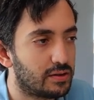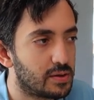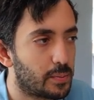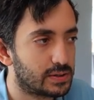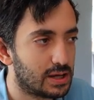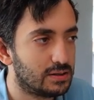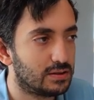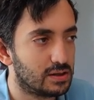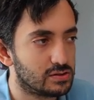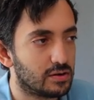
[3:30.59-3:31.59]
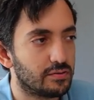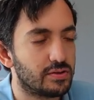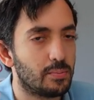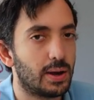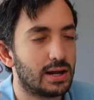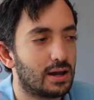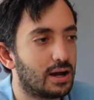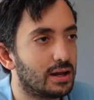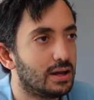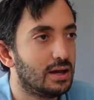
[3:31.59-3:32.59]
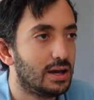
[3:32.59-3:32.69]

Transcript: the percentage of the bed light